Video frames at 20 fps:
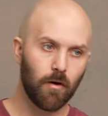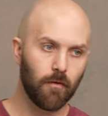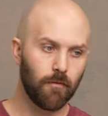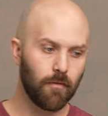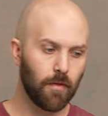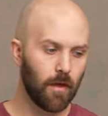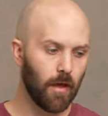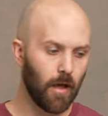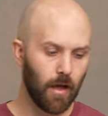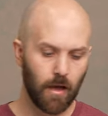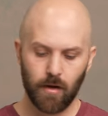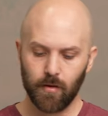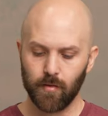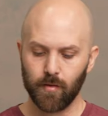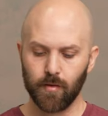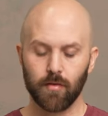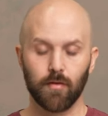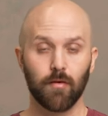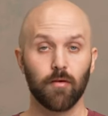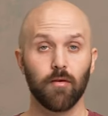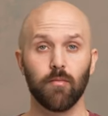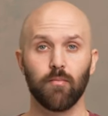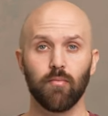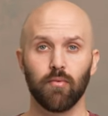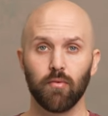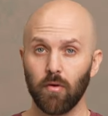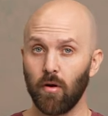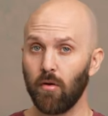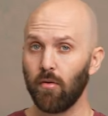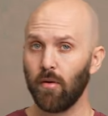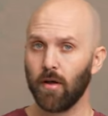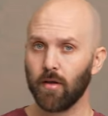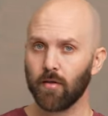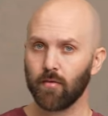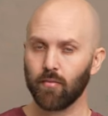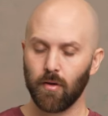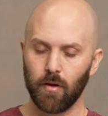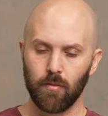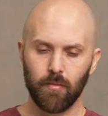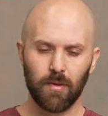of the AD600 Pro
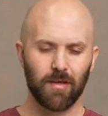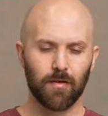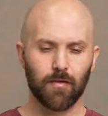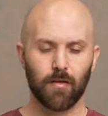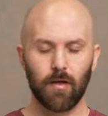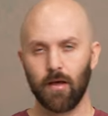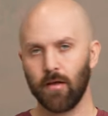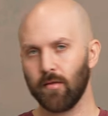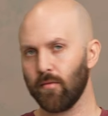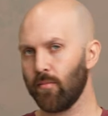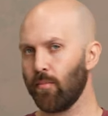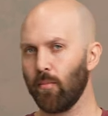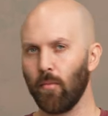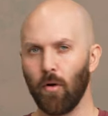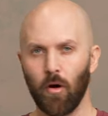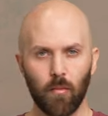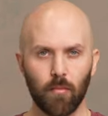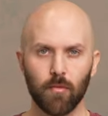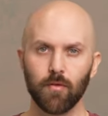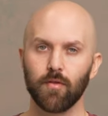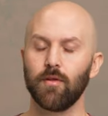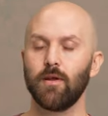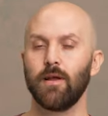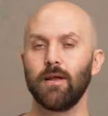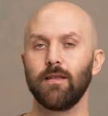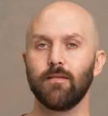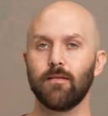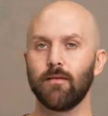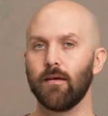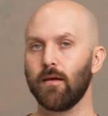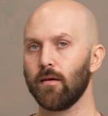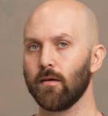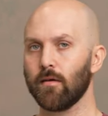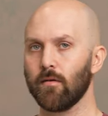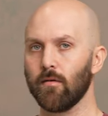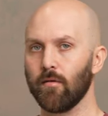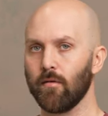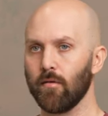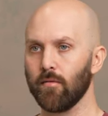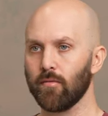as well, because it has almost an
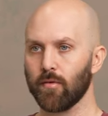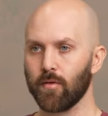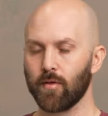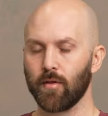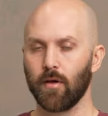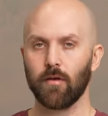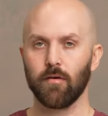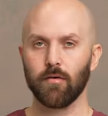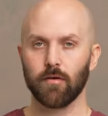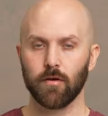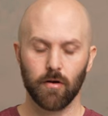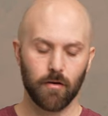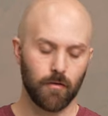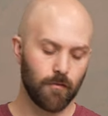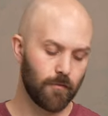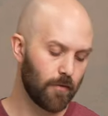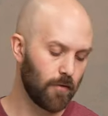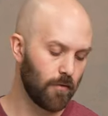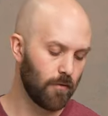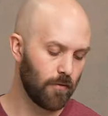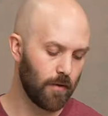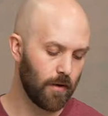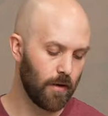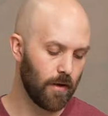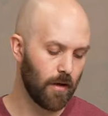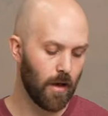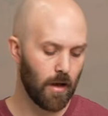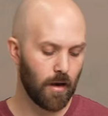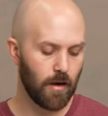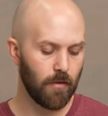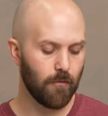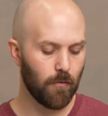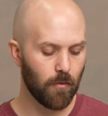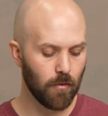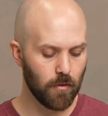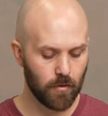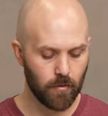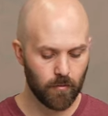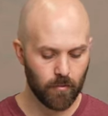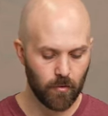identical recycle curve to the
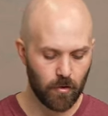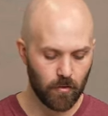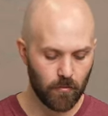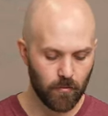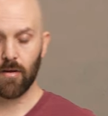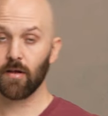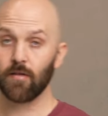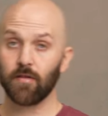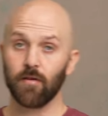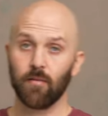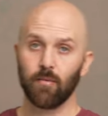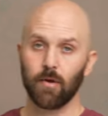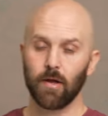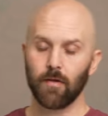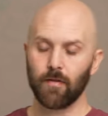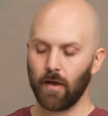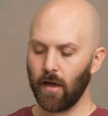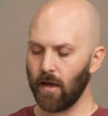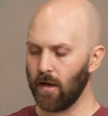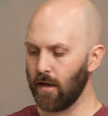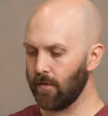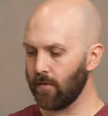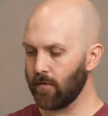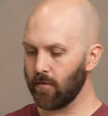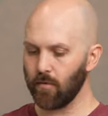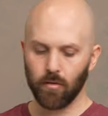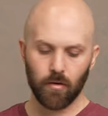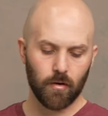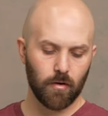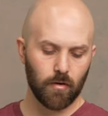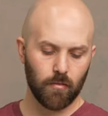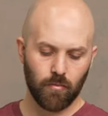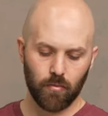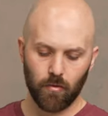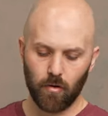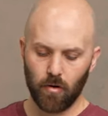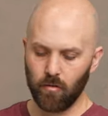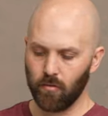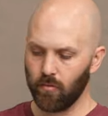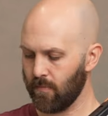AD400 Pro. Next up, we got the AD200
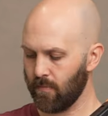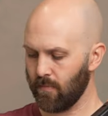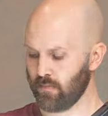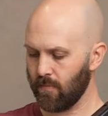Pro.